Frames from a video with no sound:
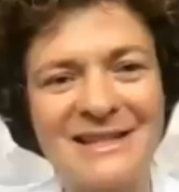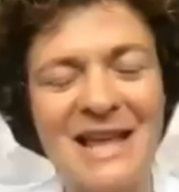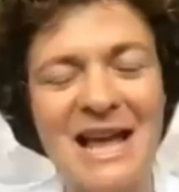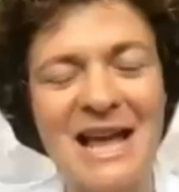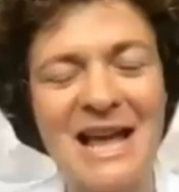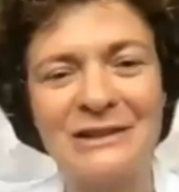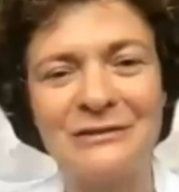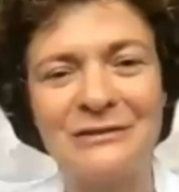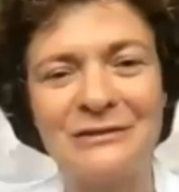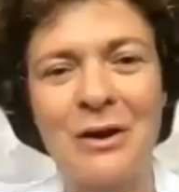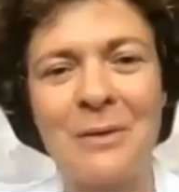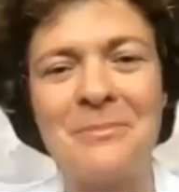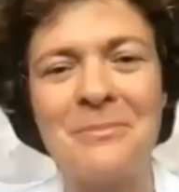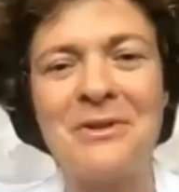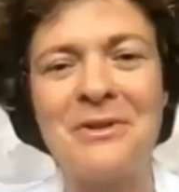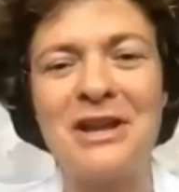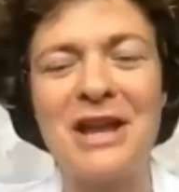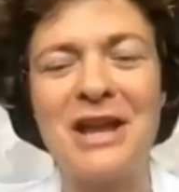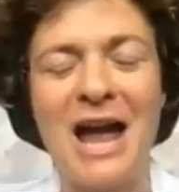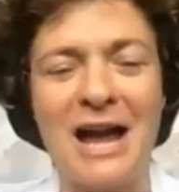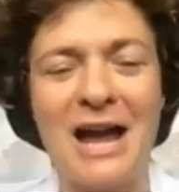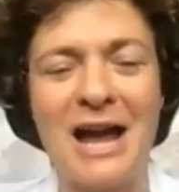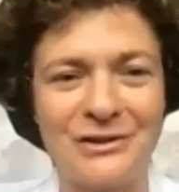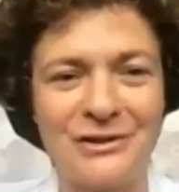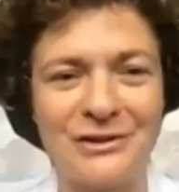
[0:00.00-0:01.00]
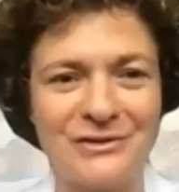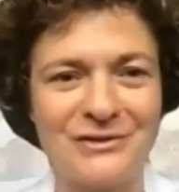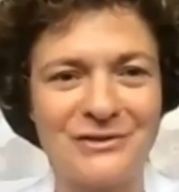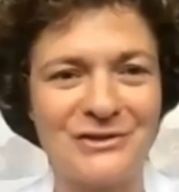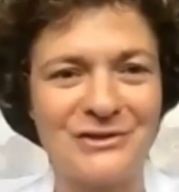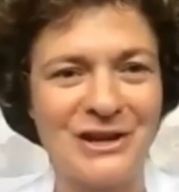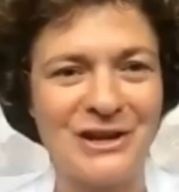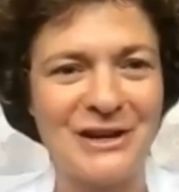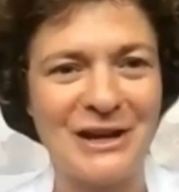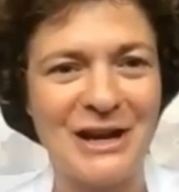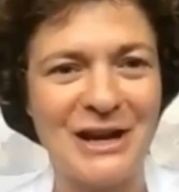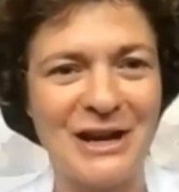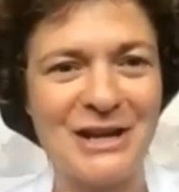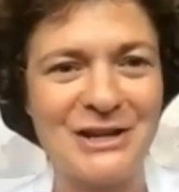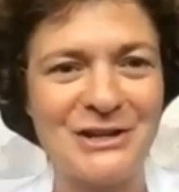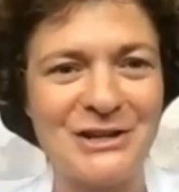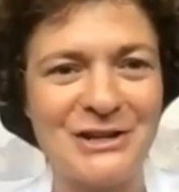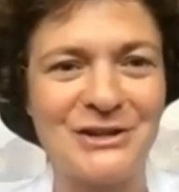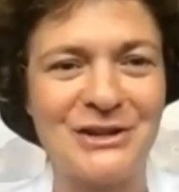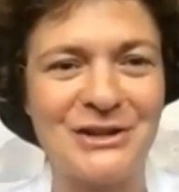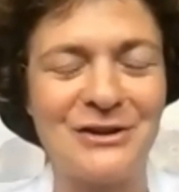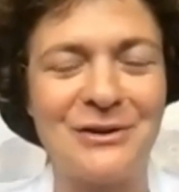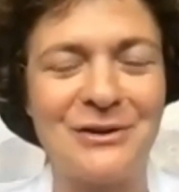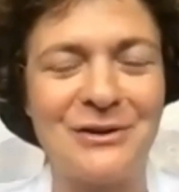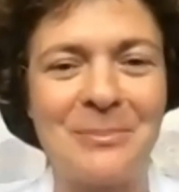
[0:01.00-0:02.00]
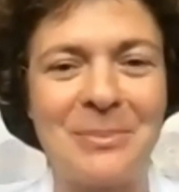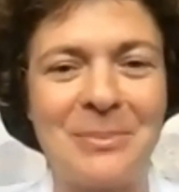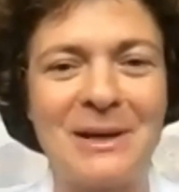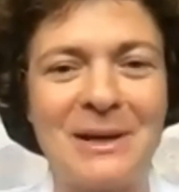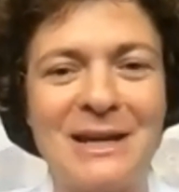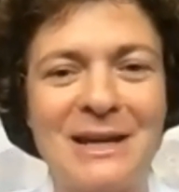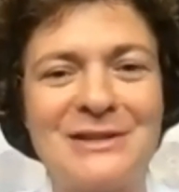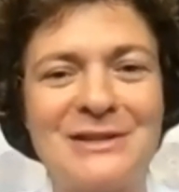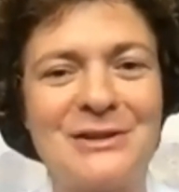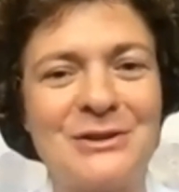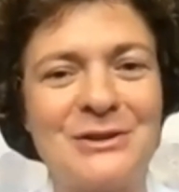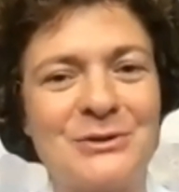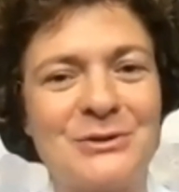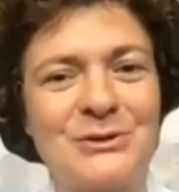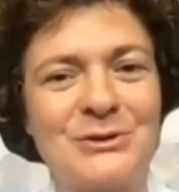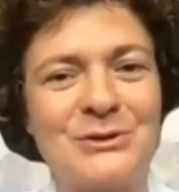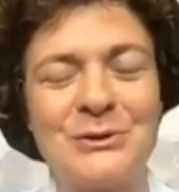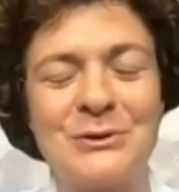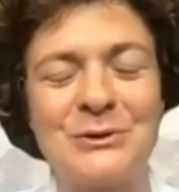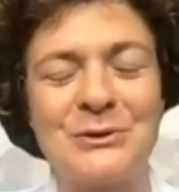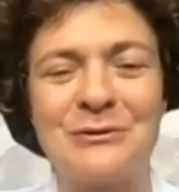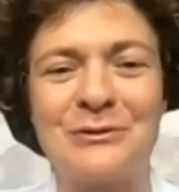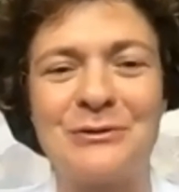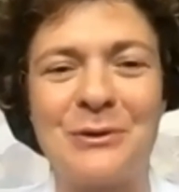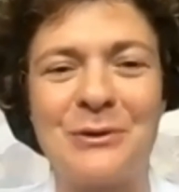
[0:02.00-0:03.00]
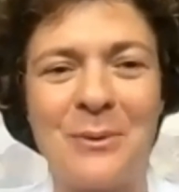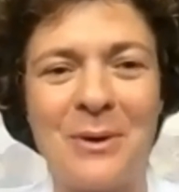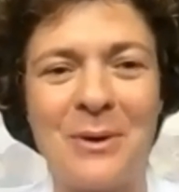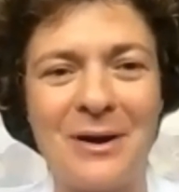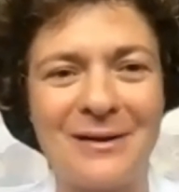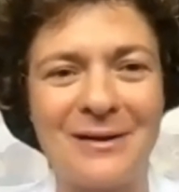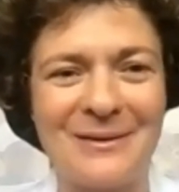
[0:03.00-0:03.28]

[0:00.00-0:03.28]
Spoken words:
start from the young generation. Please, Yussuf.